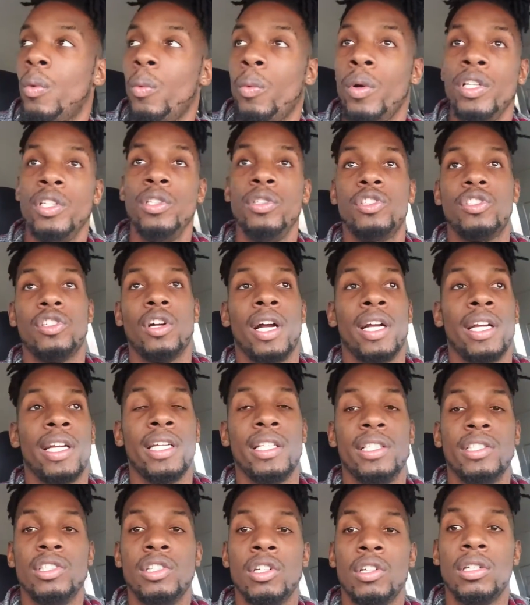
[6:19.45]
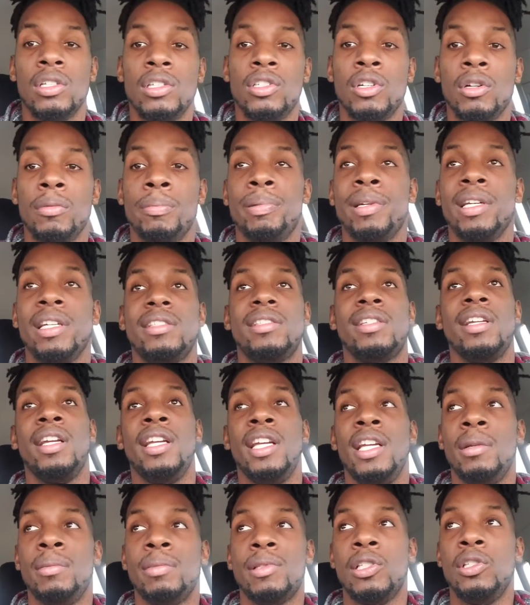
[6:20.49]
when you start getting your big
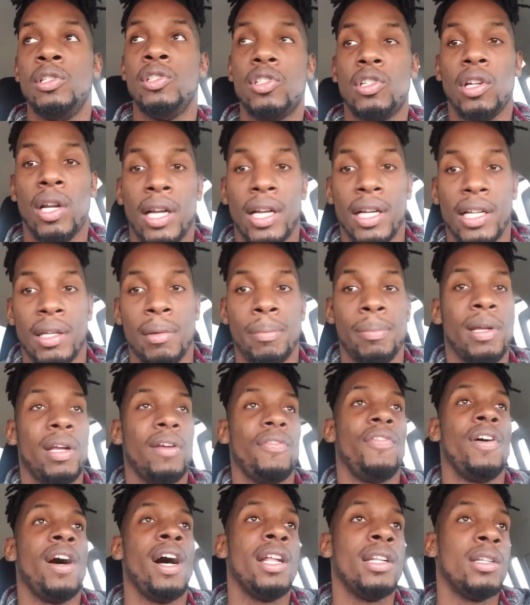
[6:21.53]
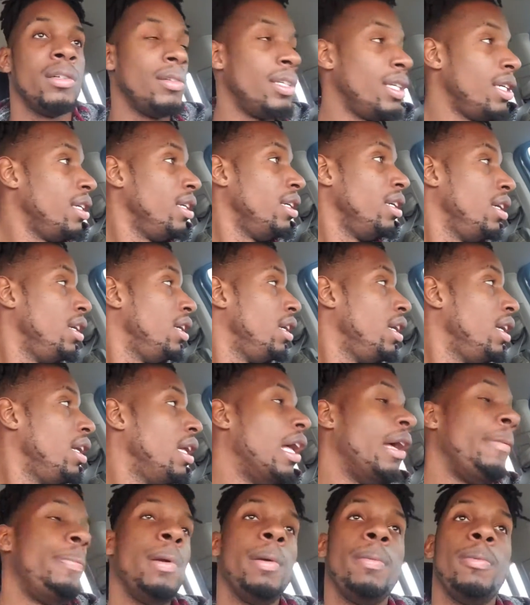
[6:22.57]
teams, you start getting a big following,
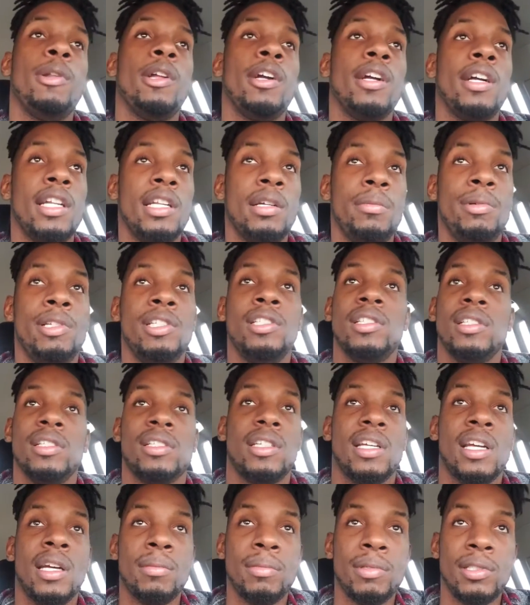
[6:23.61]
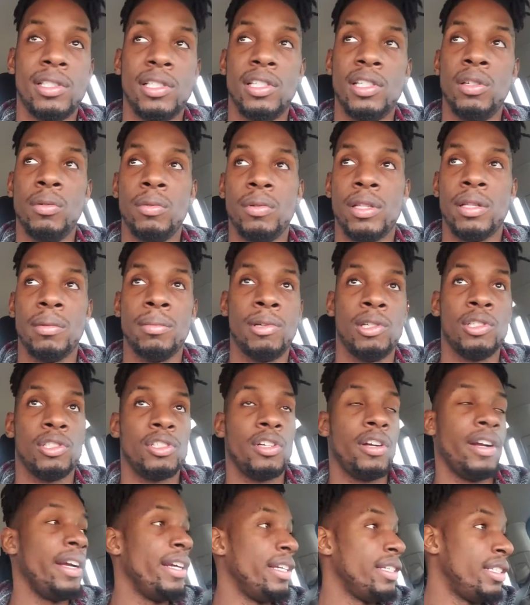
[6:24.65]
and people are gonna be just coming to you with the
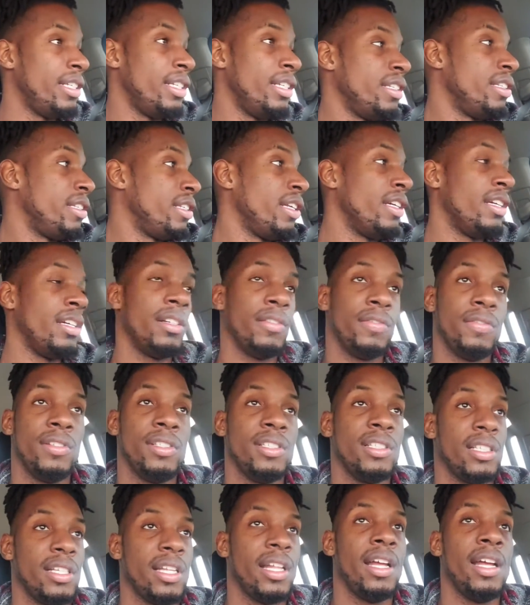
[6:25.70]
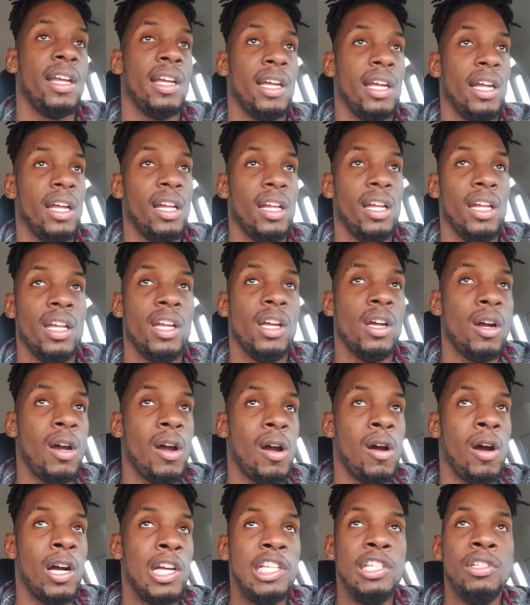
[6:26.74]
most craziest stuff, and it's like,
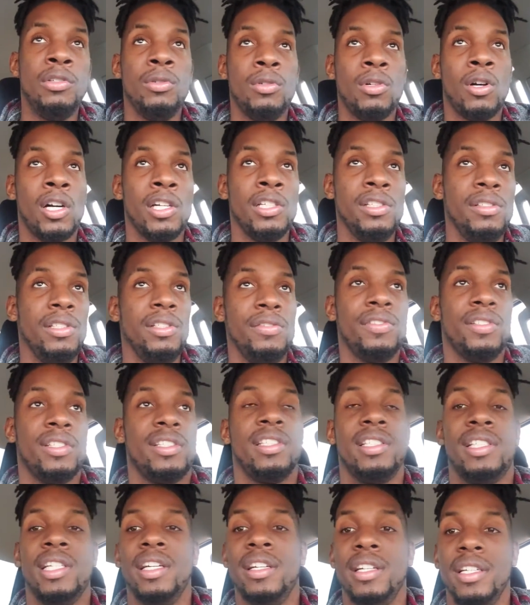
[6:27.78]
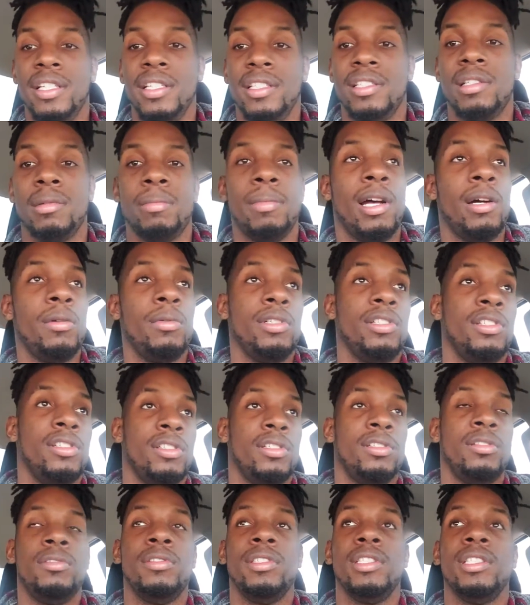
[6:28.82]
are you even serious about what you're
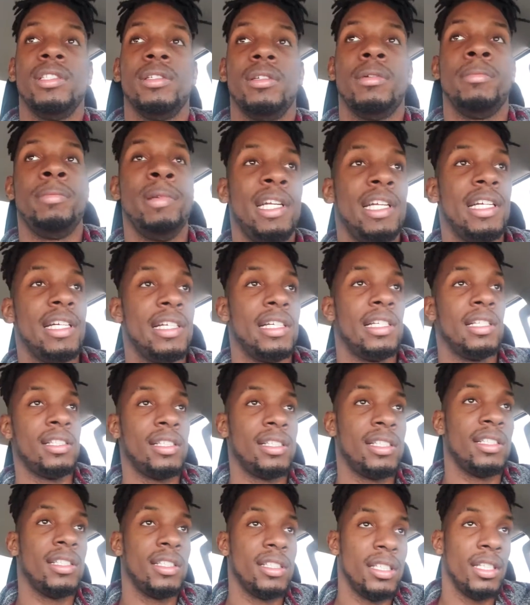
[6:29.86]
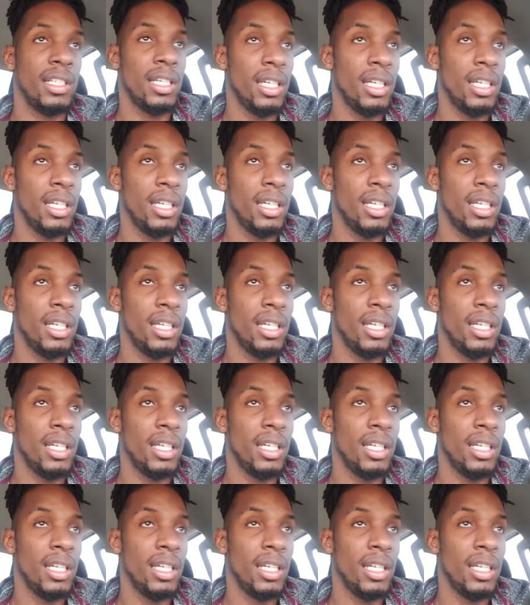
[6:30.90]
doing? Because